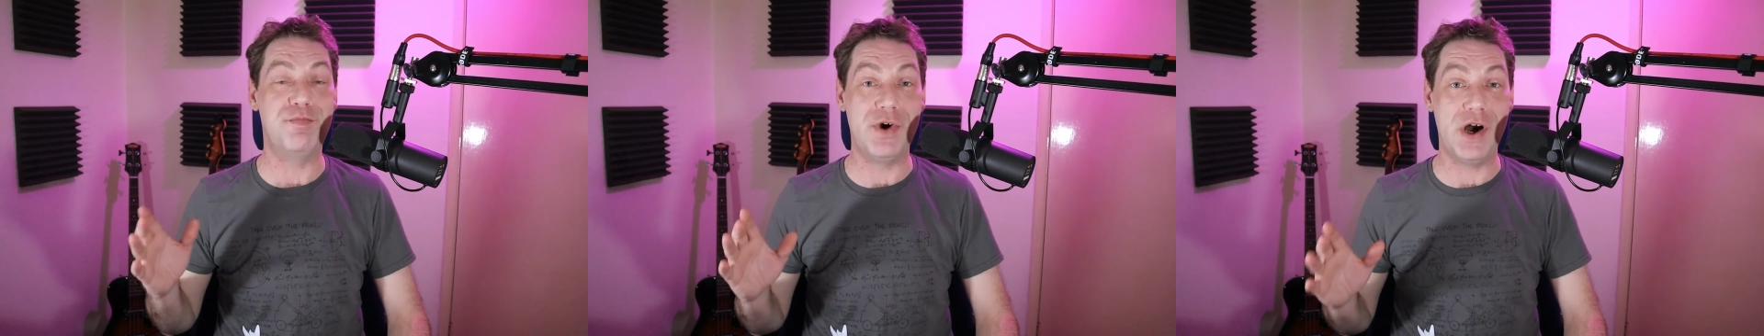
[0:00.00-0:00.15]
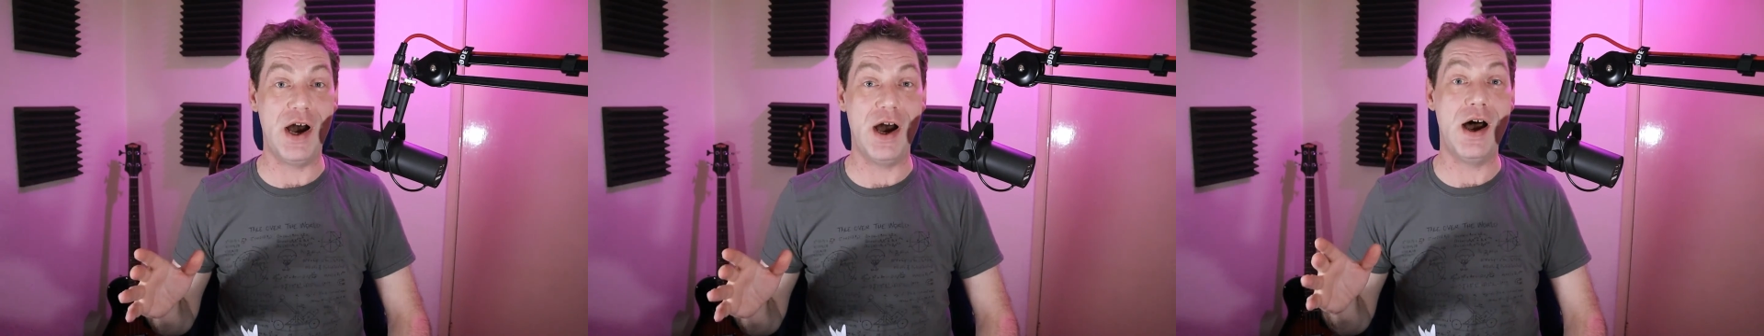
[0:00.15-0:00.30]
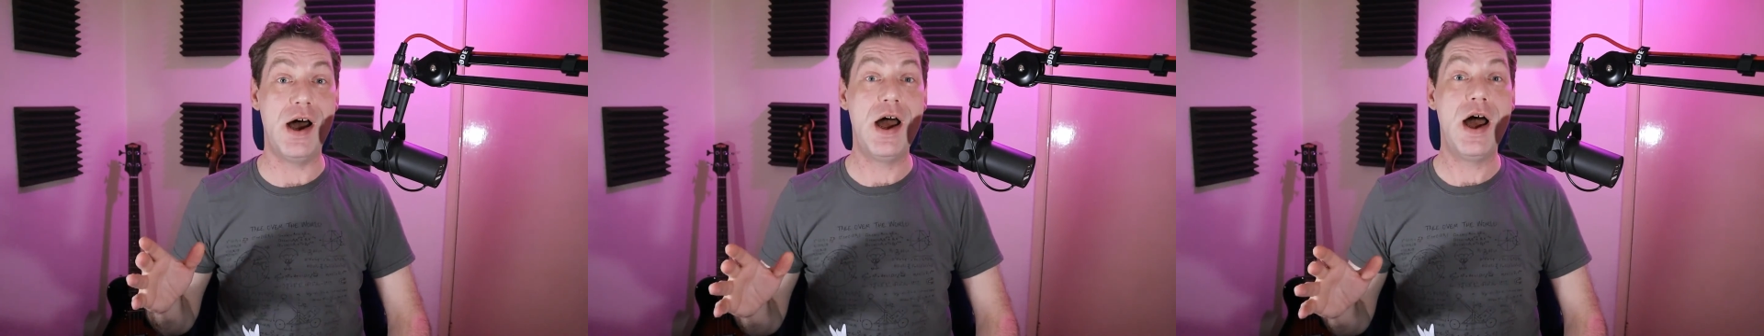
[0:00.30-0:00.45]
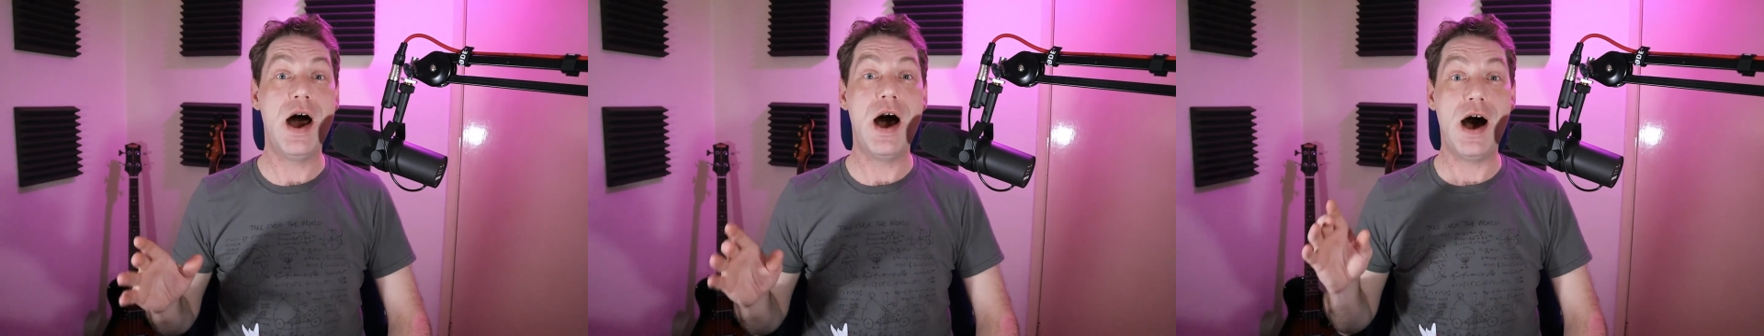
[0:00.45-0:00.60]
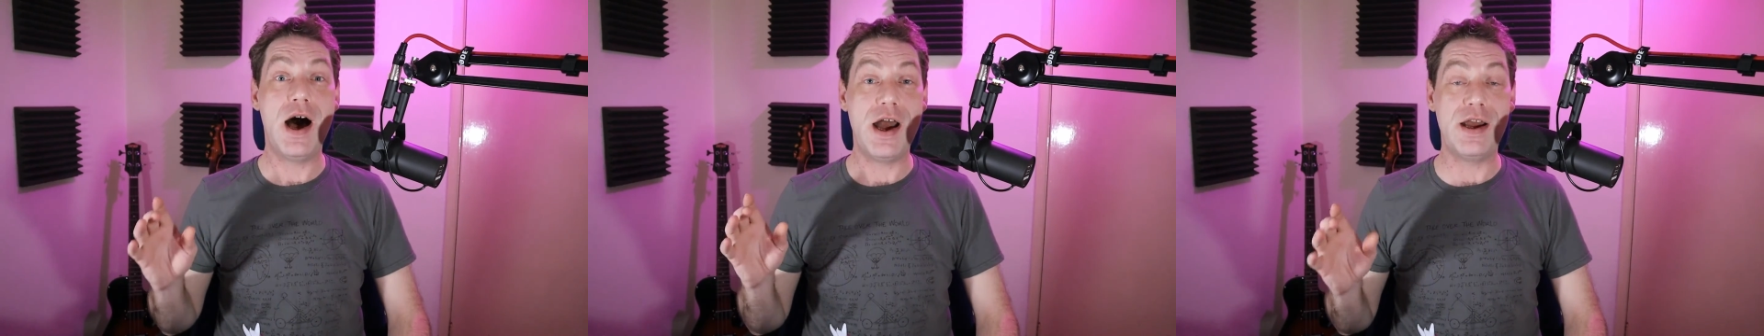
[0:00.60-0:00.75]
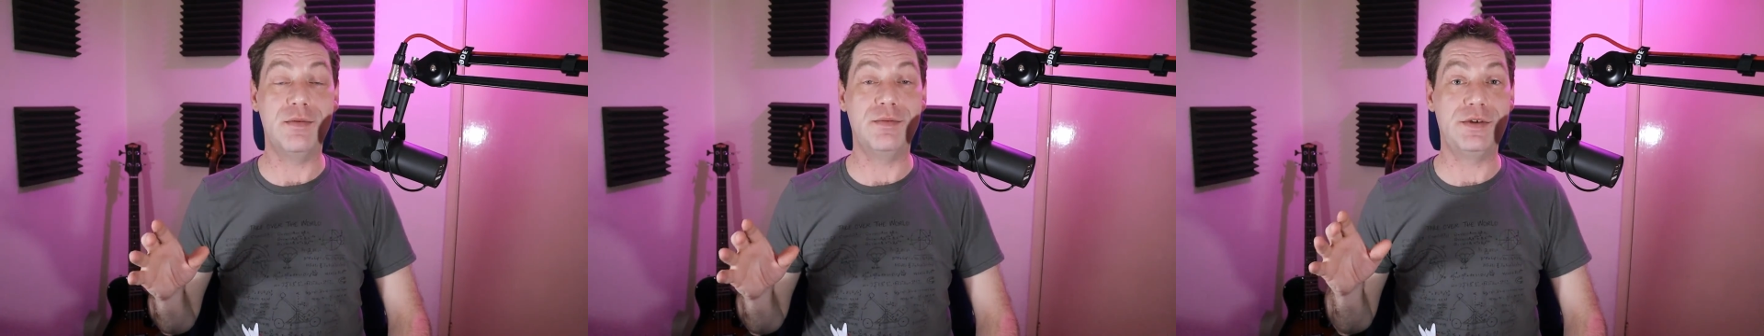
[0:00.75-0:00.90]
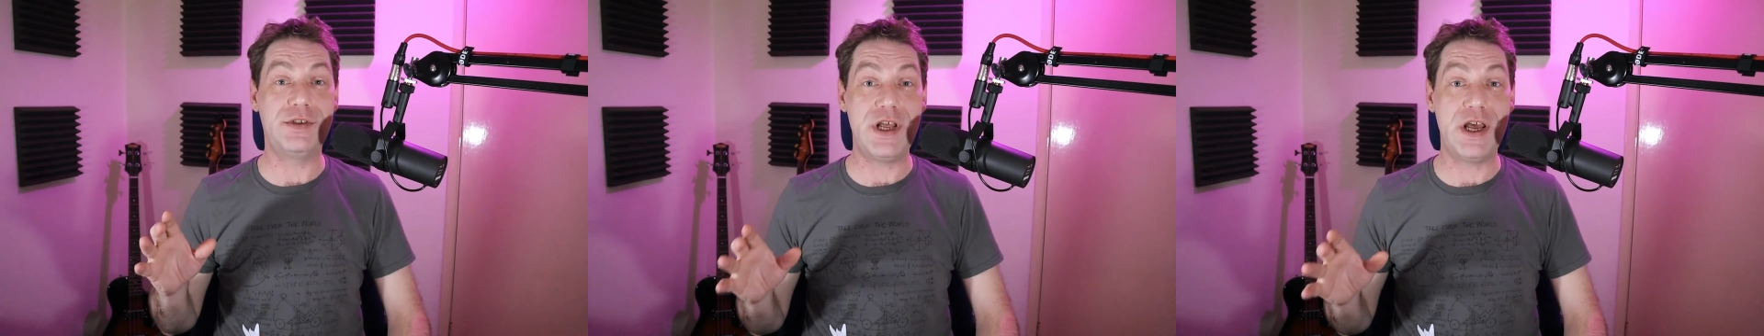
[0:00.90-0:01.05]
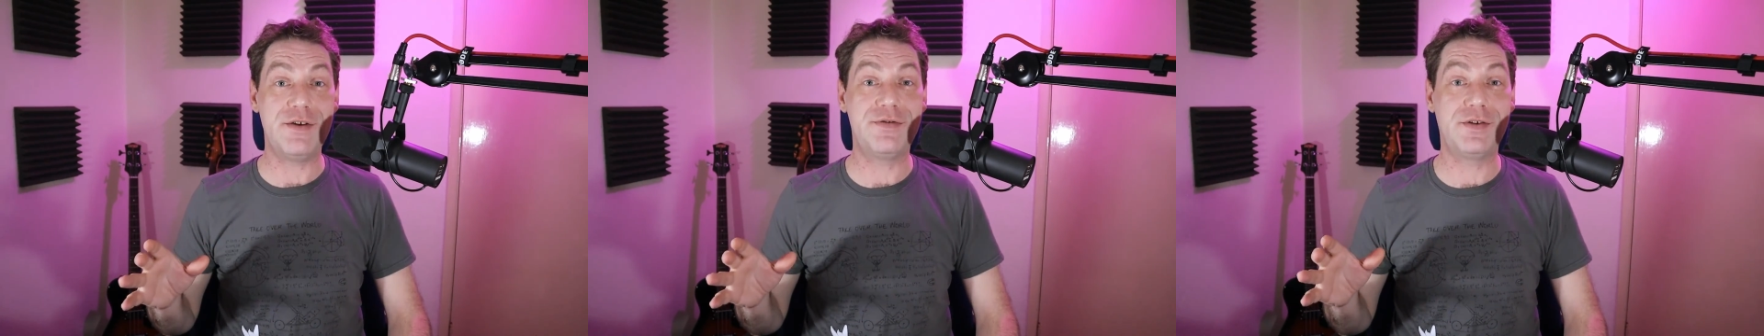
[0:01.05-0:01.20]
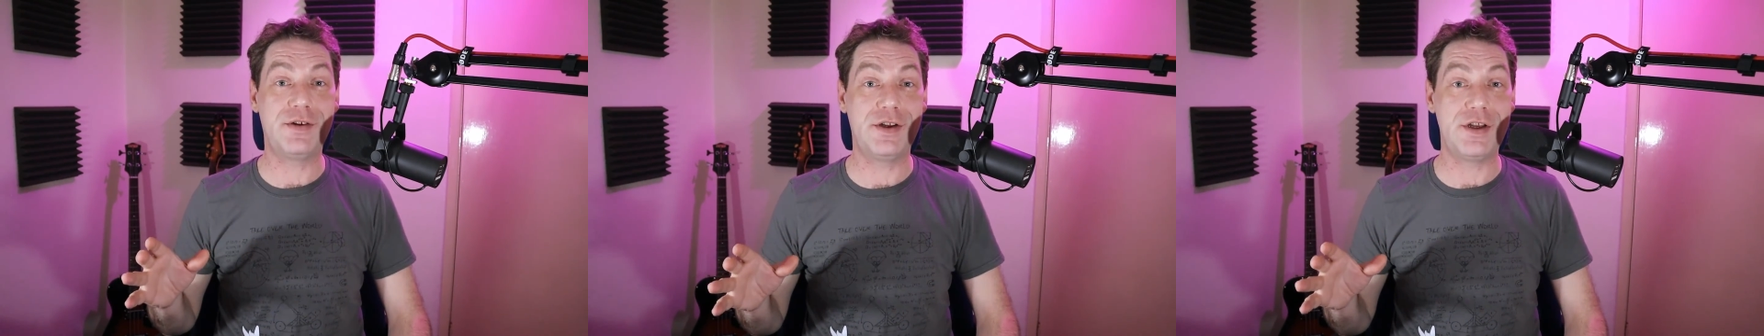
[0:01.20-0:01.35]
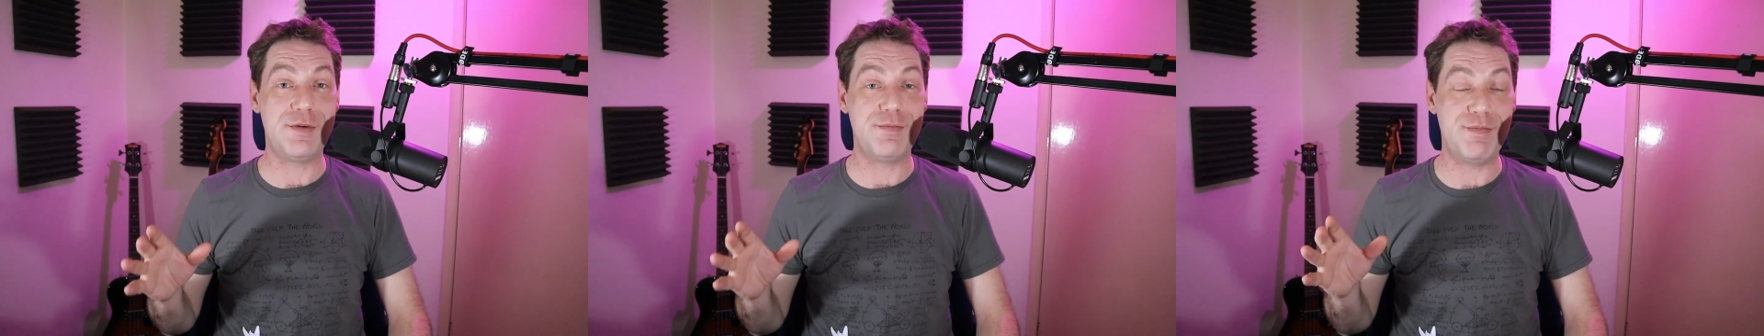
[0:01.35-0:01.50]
But I am definitely